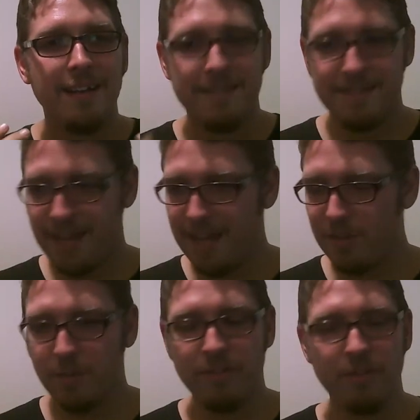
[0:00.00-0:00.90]

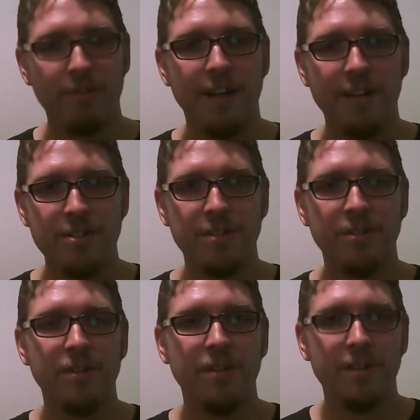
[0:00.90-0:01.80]
Touch what's around
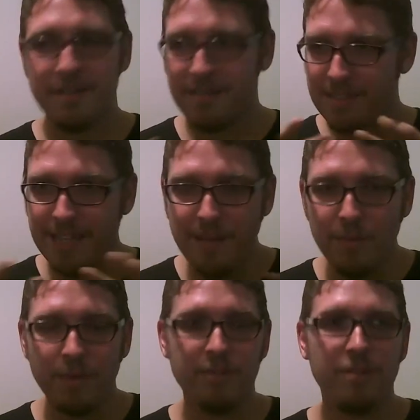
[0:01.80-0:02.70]
you. See
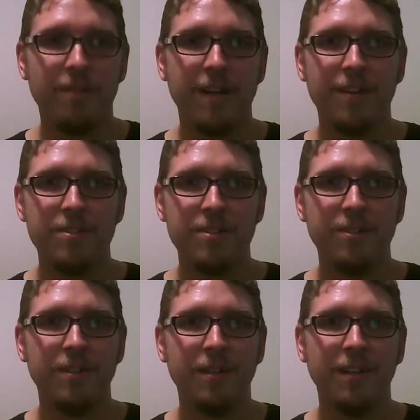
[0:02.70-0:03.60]
what's around
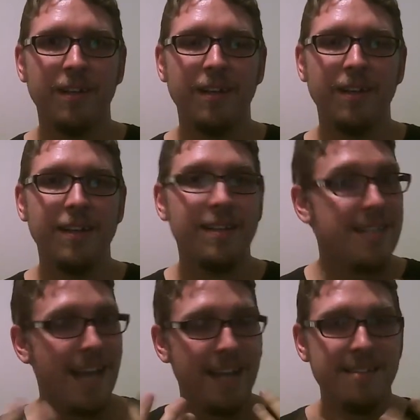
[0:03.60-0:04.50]
you.
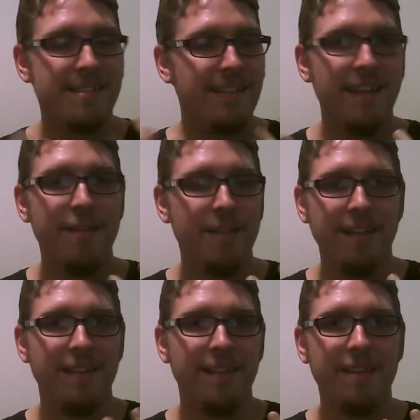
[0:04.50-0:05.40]
Taste
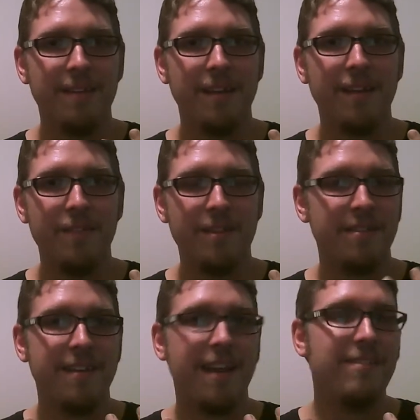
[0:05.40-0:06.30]
anything that, if there's
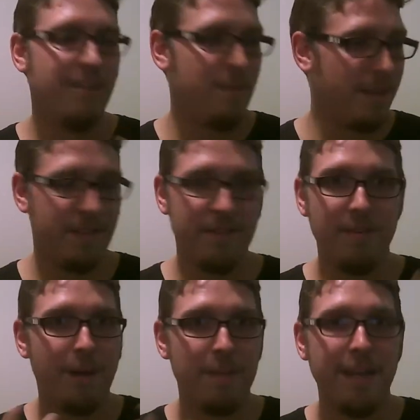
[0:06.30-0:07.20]
a taste in your mouth that
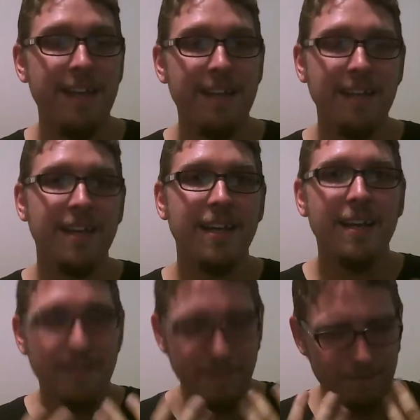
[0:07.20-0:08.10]
you might be eating,
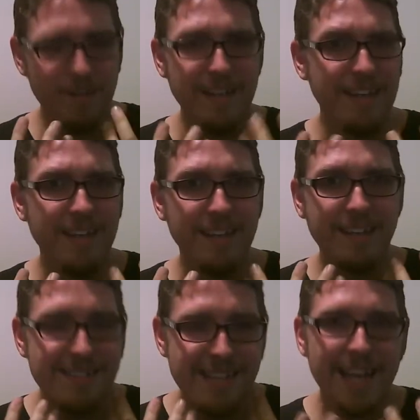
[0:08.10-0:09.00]
really
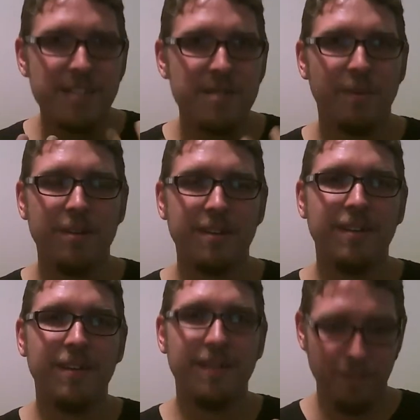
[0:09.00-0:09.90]
taste what
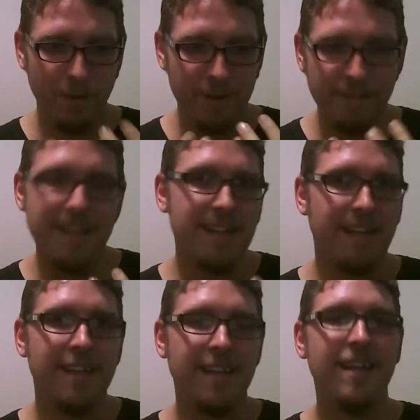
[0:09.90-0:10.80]
you're
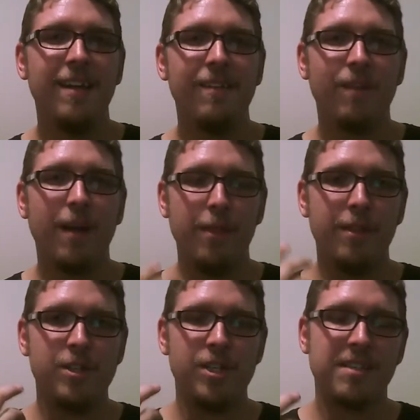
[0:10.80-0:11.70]
eating, rather
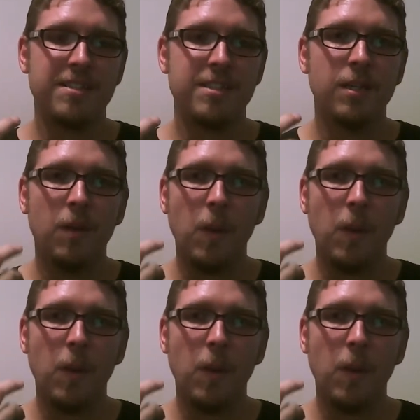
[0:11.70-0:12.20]
than just